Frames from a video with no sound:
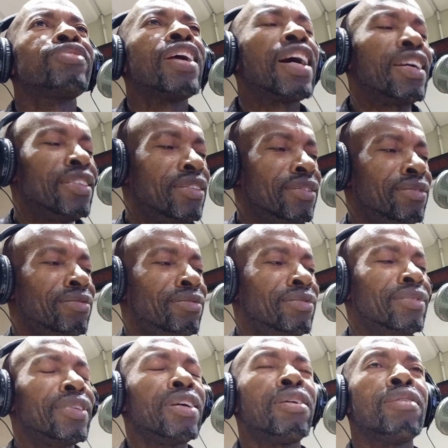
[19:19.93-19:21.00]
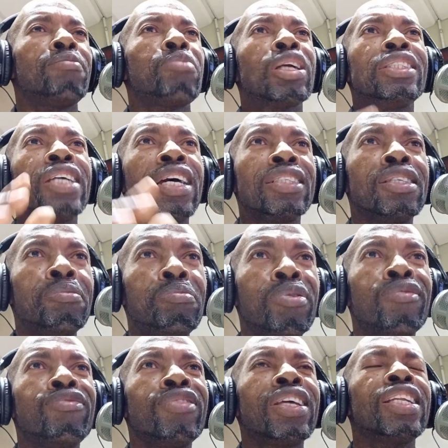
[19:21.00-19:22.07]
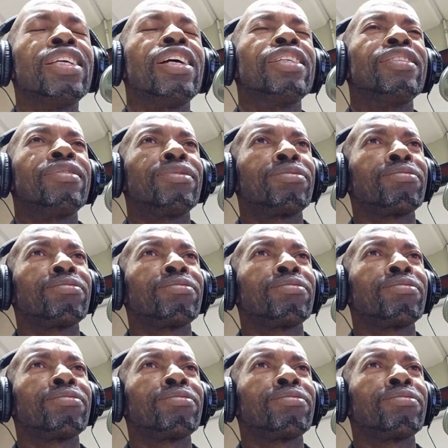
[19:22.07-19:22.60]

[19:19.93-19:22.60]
fan but they're in the pavilion